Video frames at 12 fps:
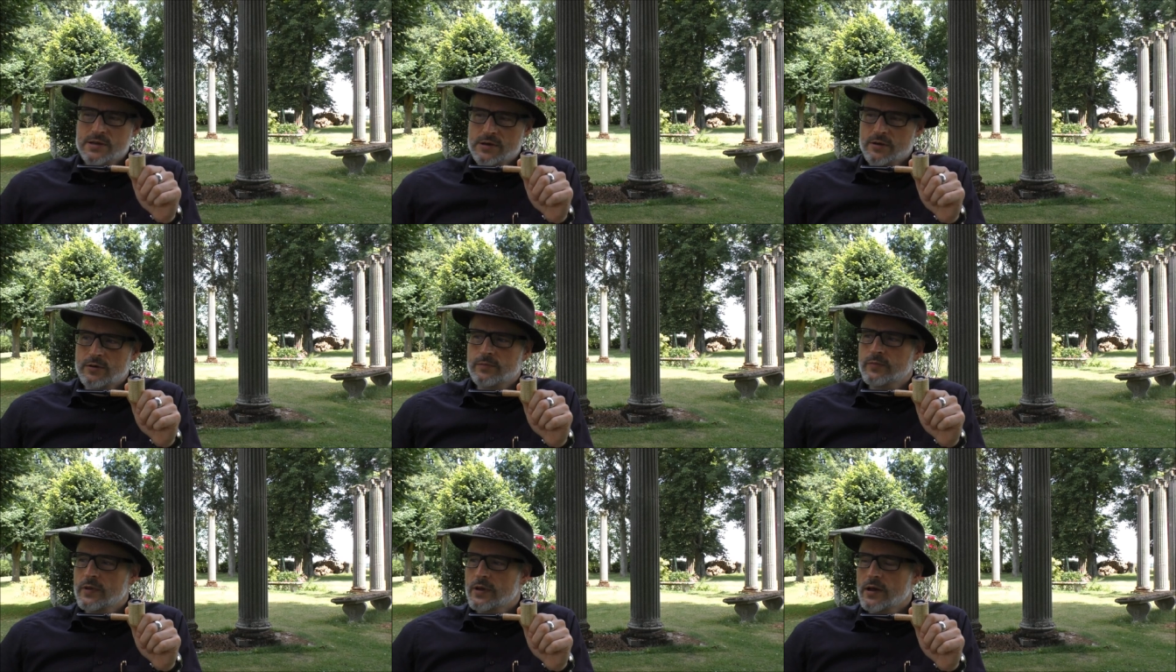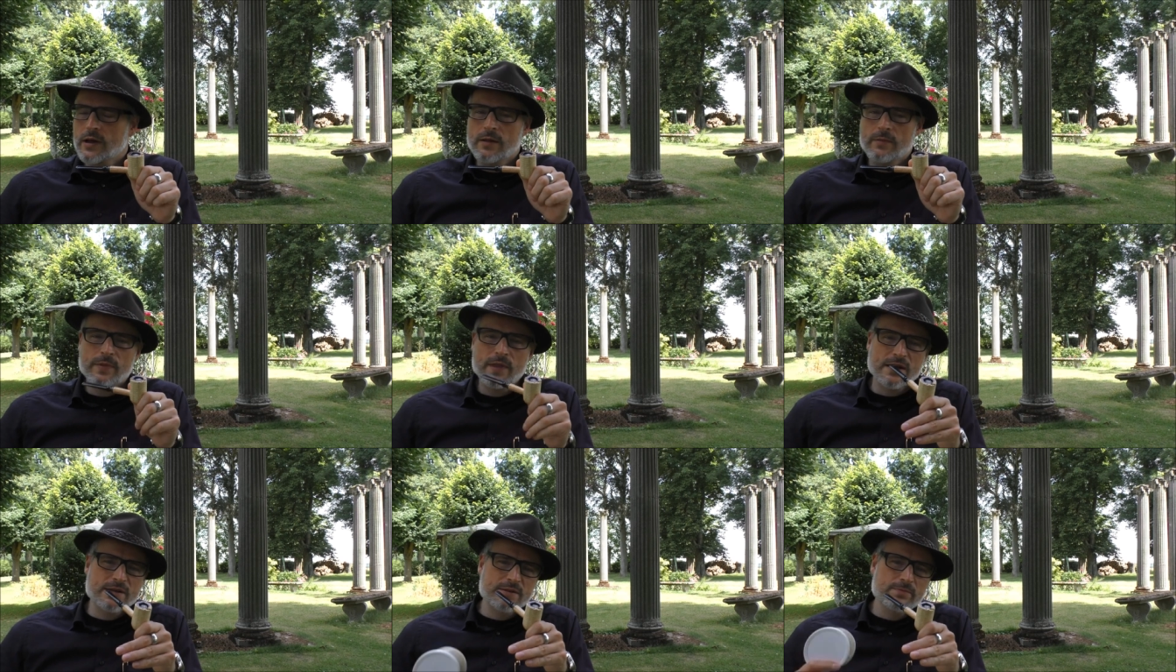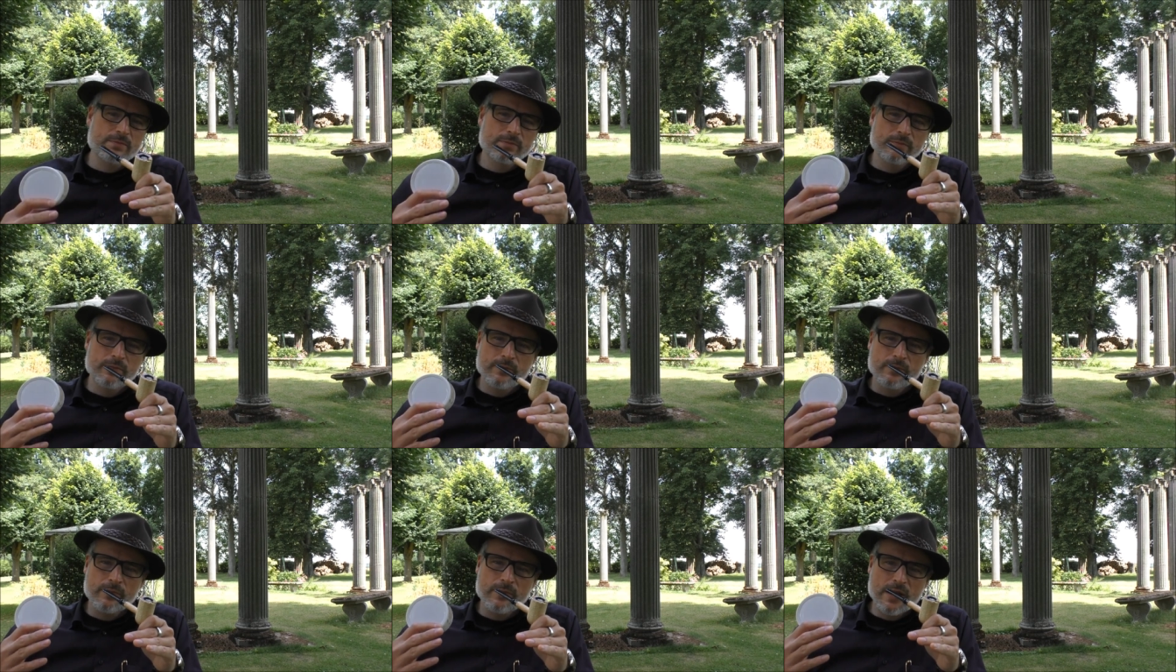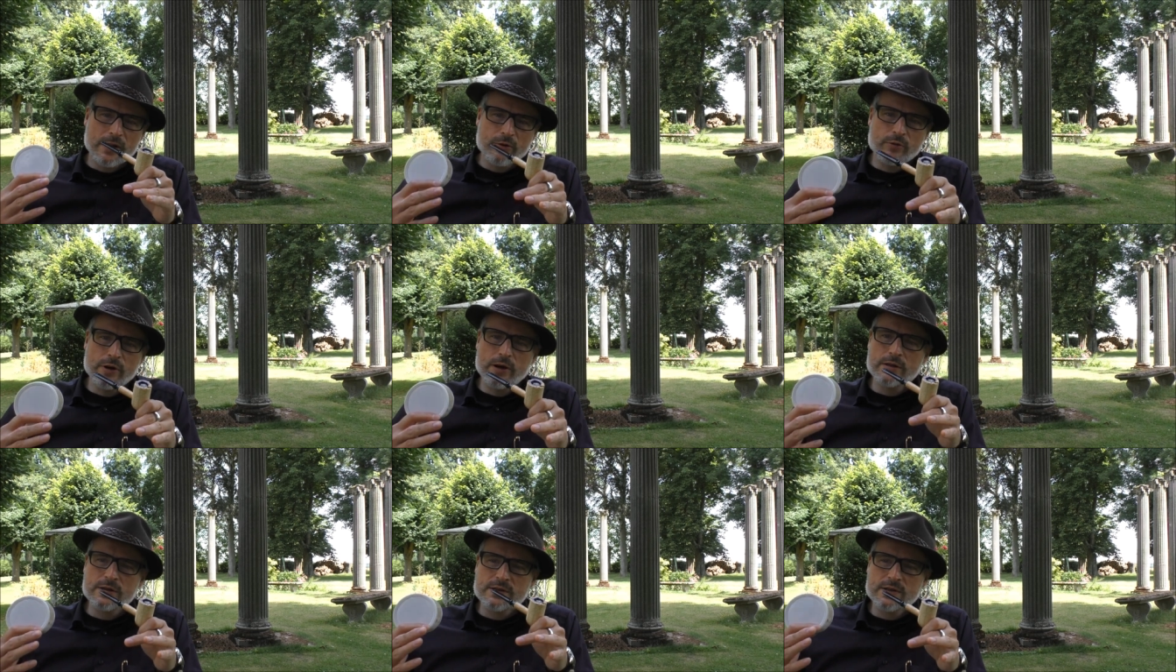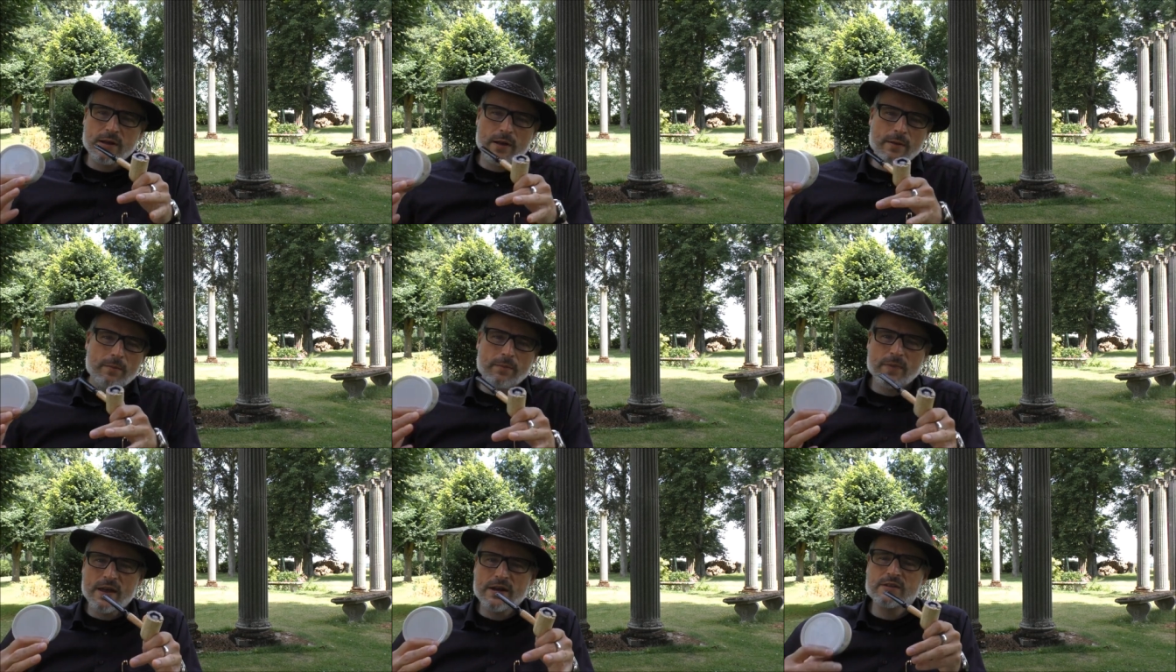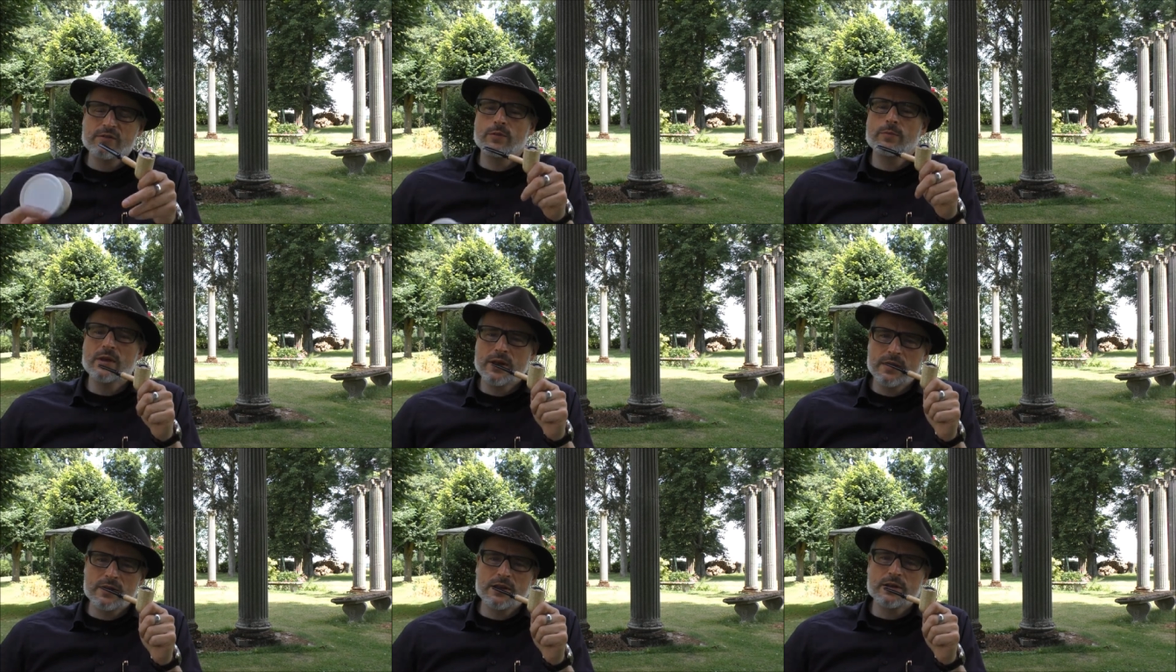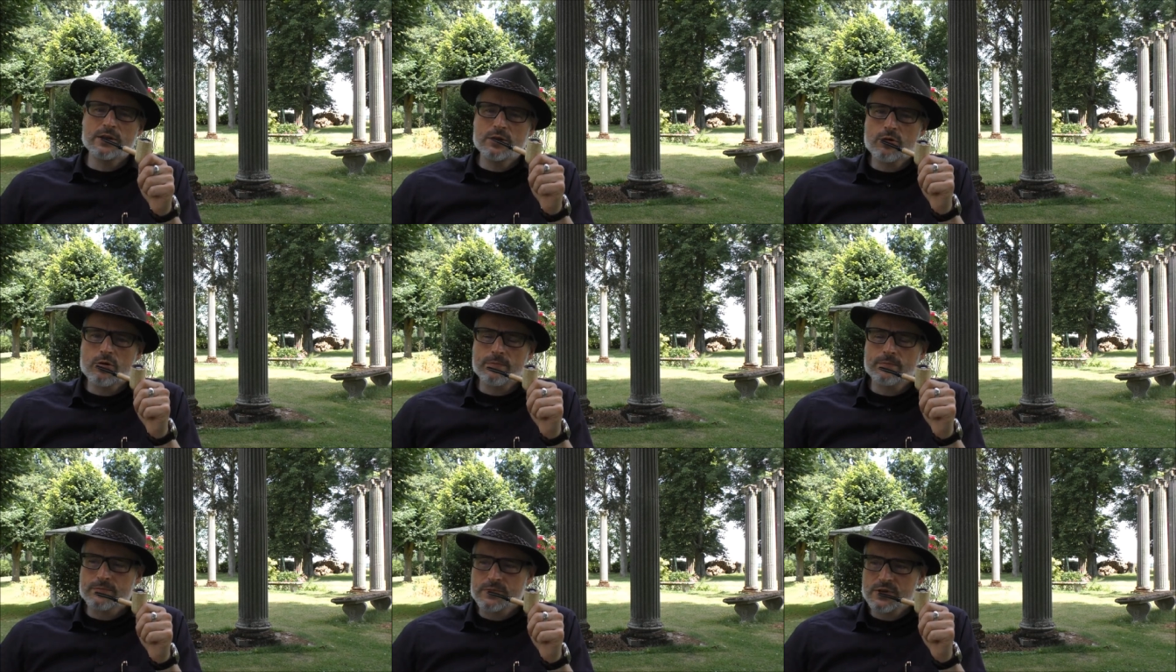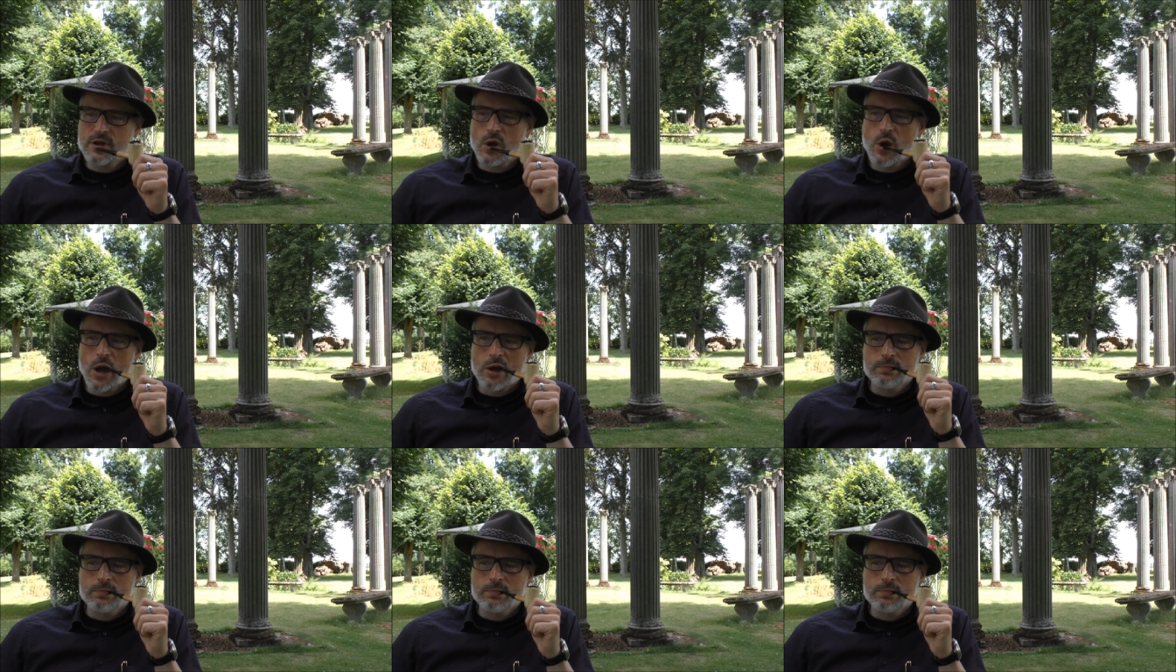So that's an ingredient that is forbidden in Europe. So